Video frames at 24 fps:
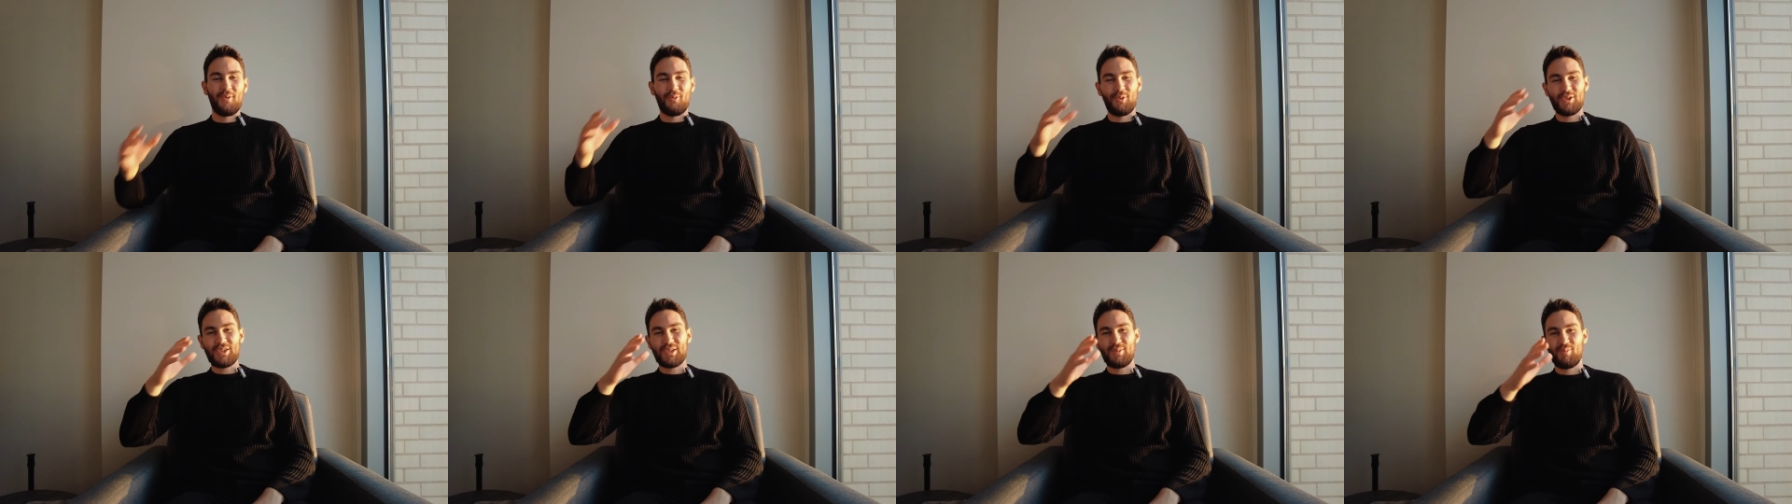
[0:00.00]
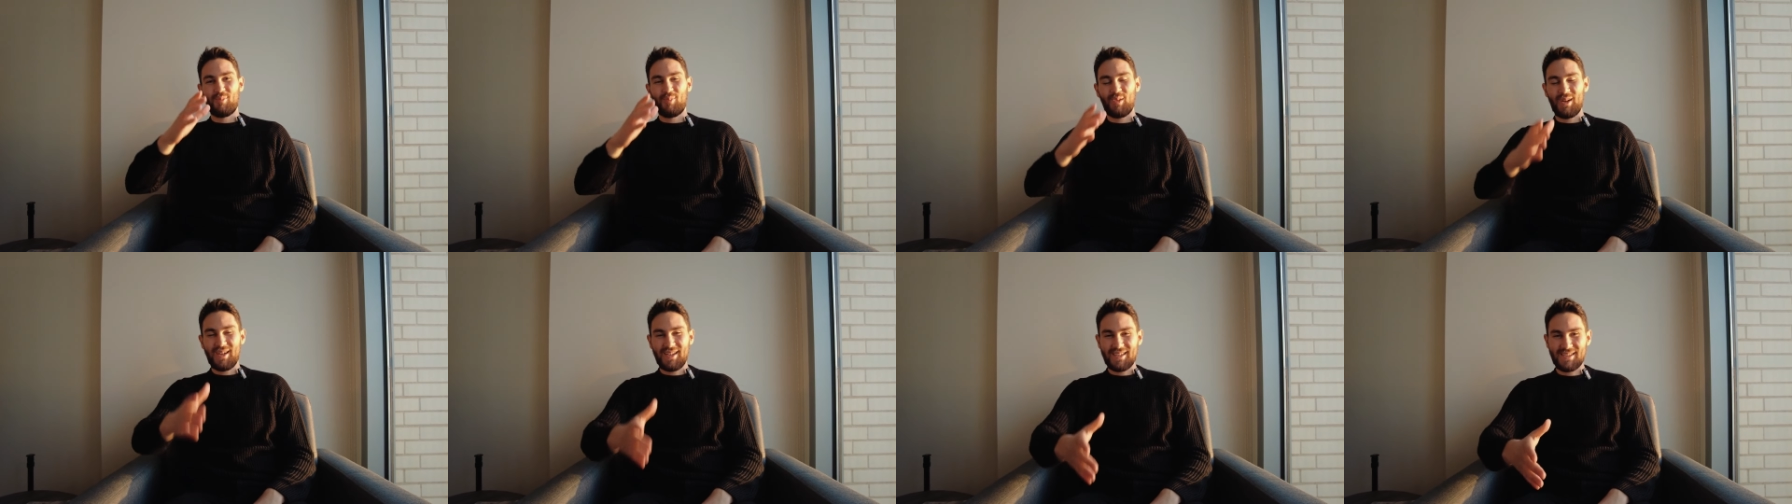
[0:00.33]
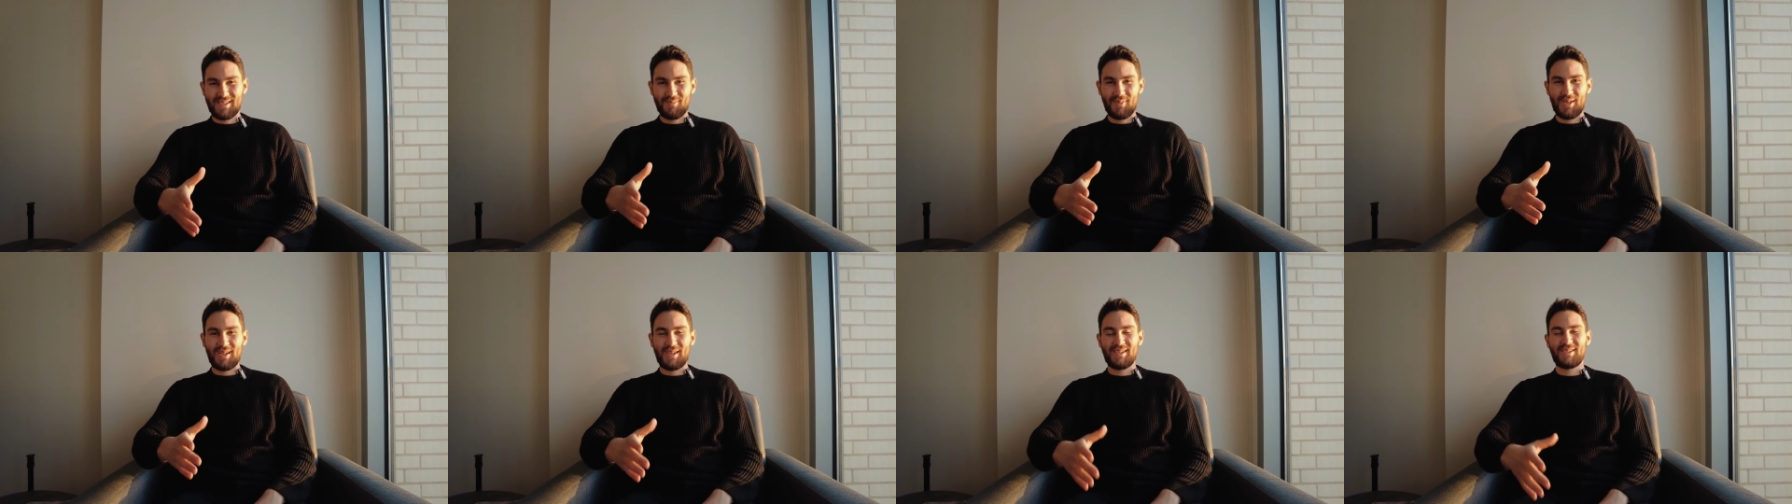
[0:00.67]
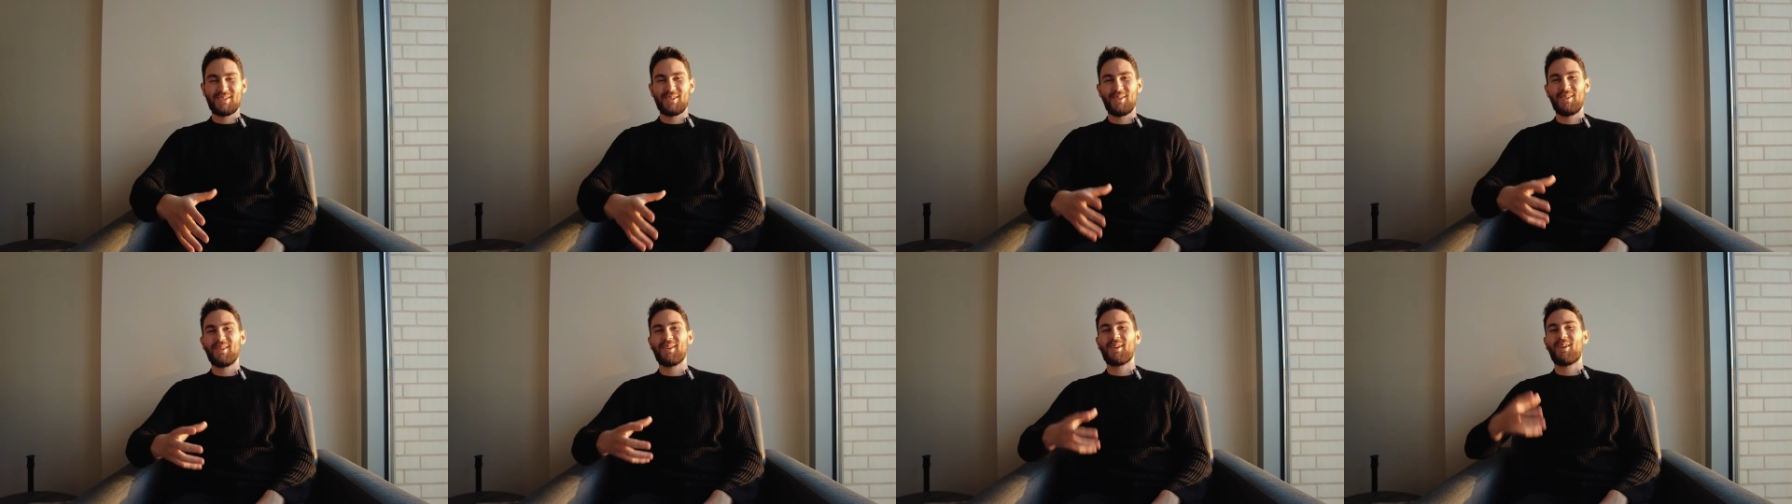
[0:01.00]
which brings me
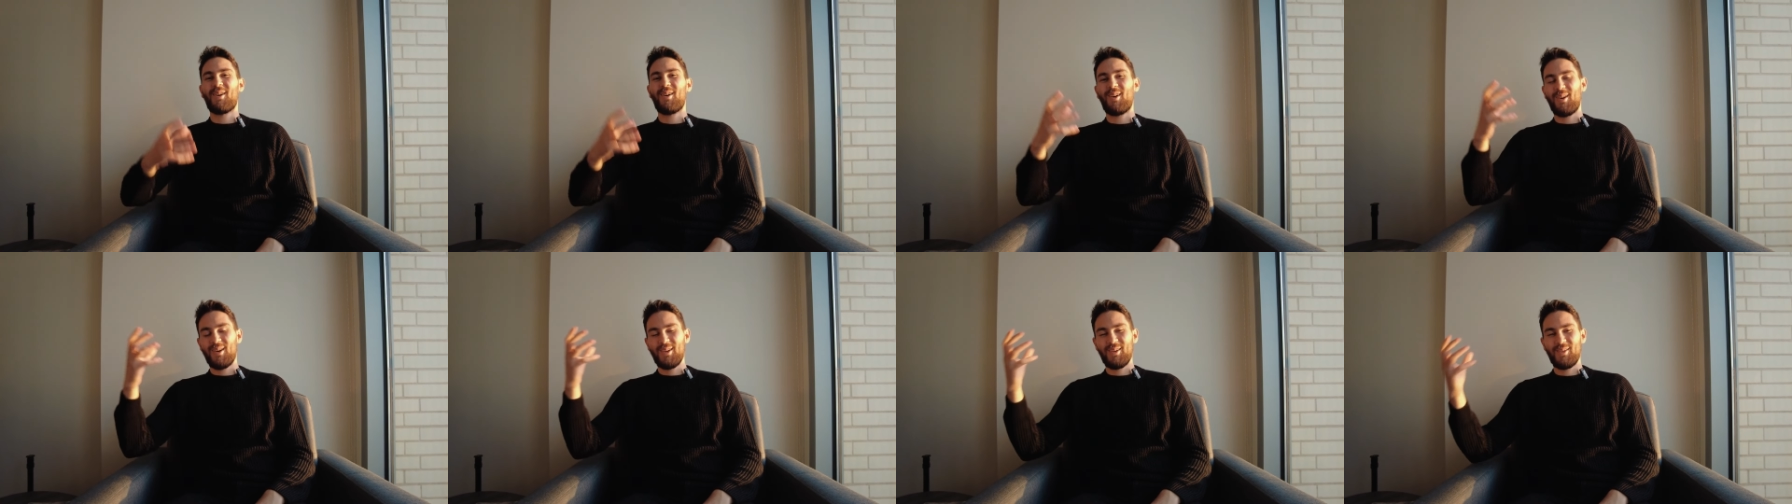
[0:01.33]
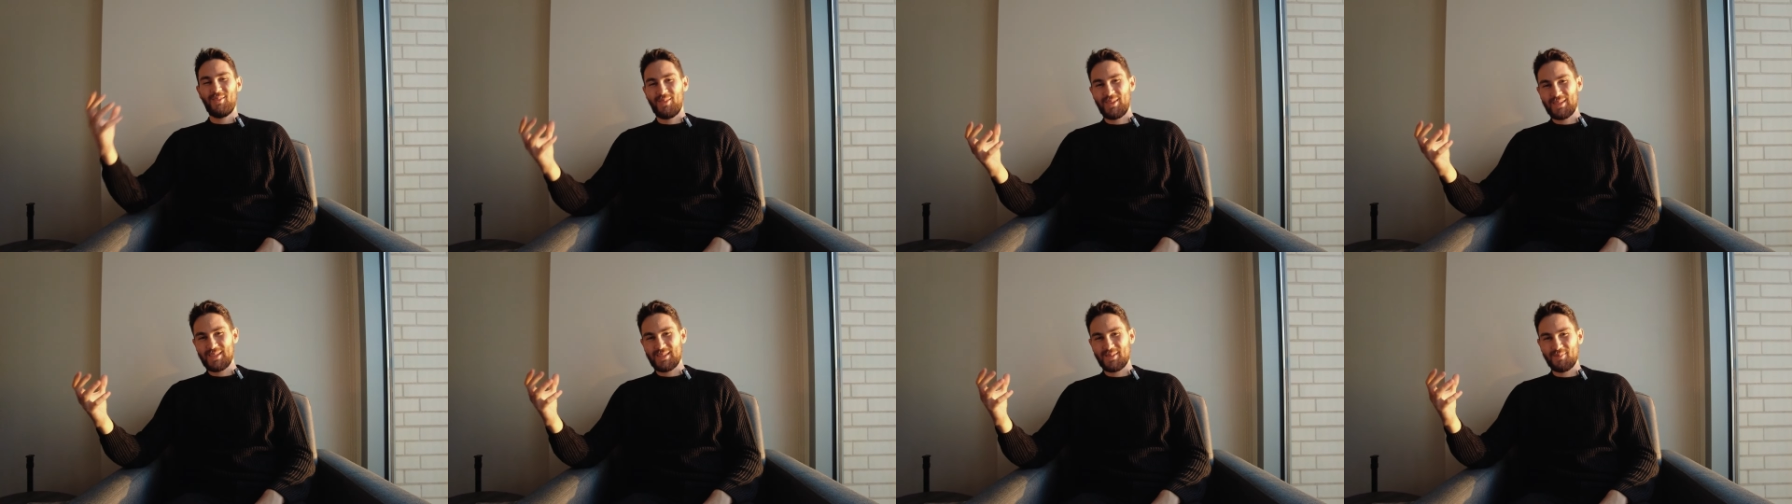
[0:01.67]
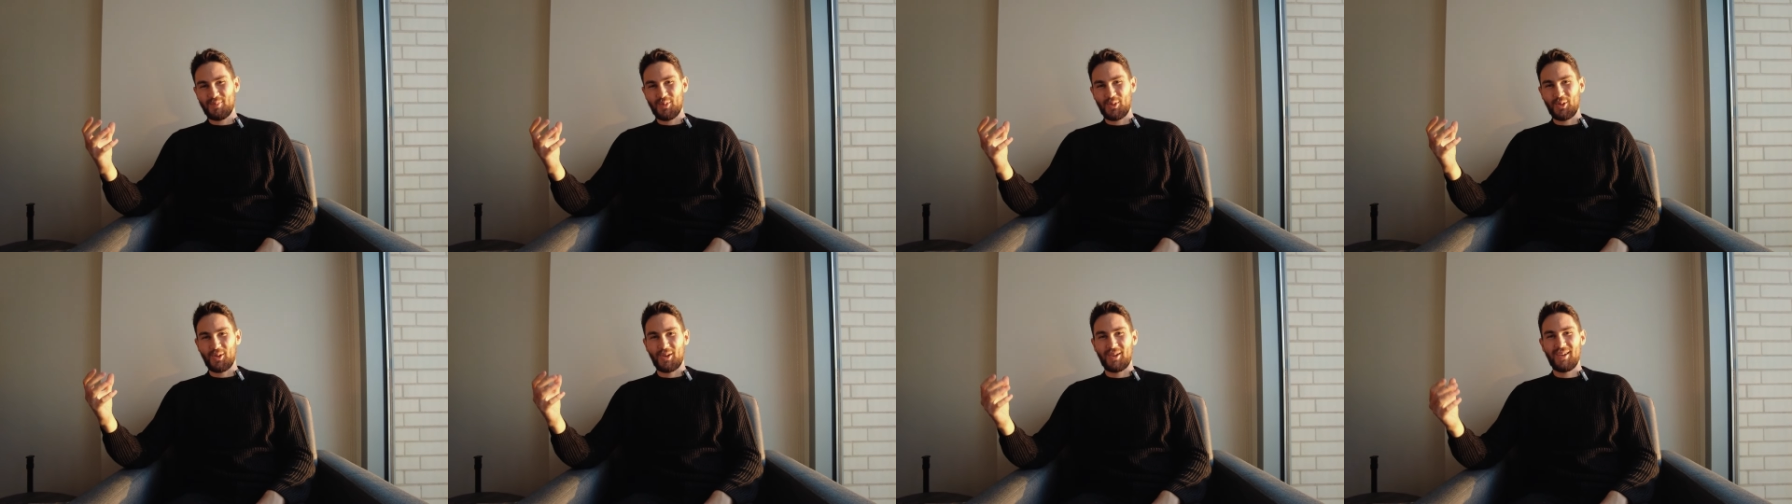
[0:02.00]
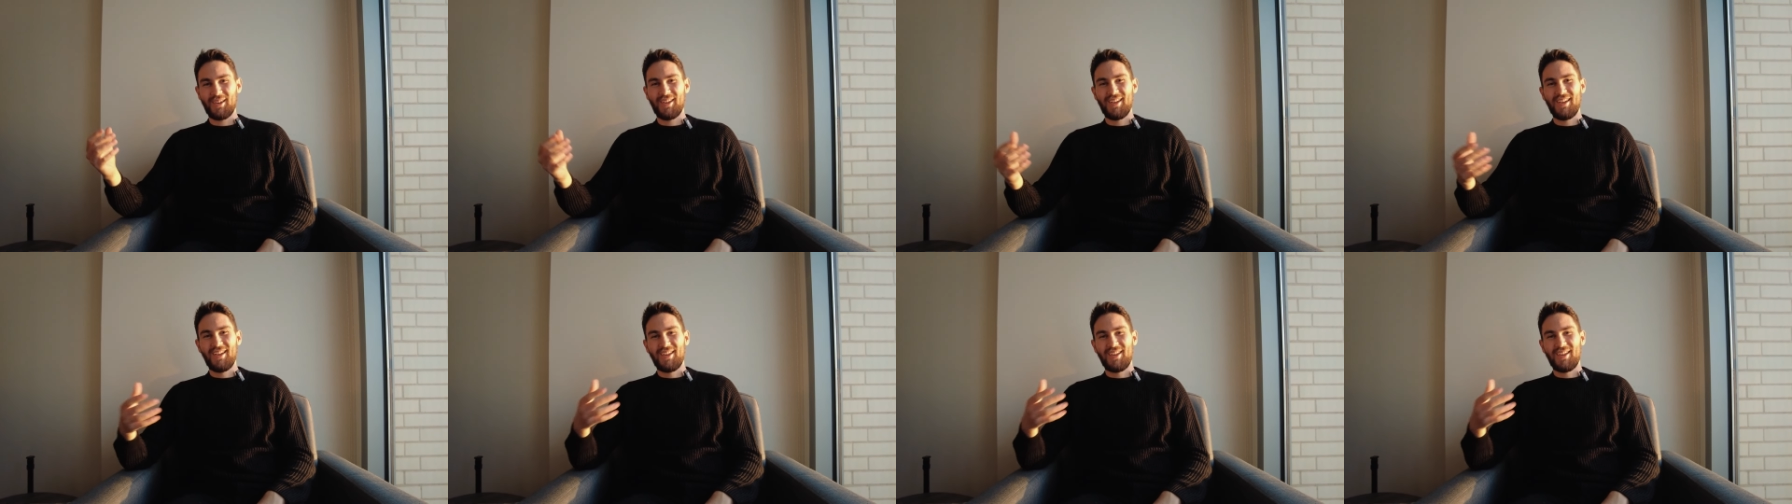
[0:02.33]
to the con of this book